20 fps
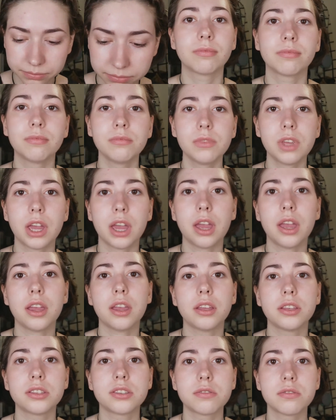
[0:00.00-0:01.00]

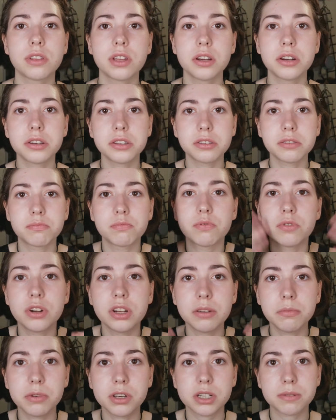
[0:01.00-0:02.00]
Okay, so there's
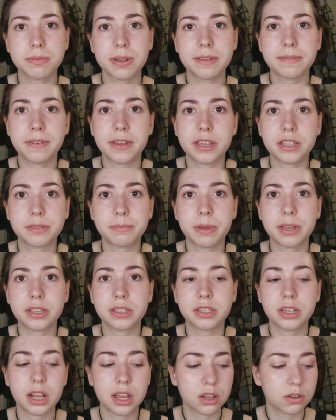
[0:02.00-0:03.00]
pretty much my face
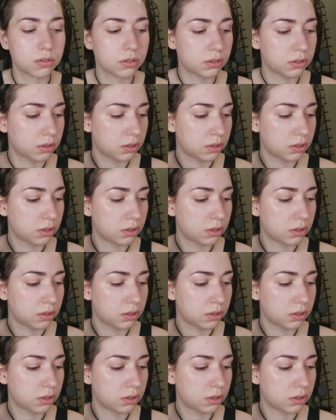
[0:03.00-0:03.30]
base down.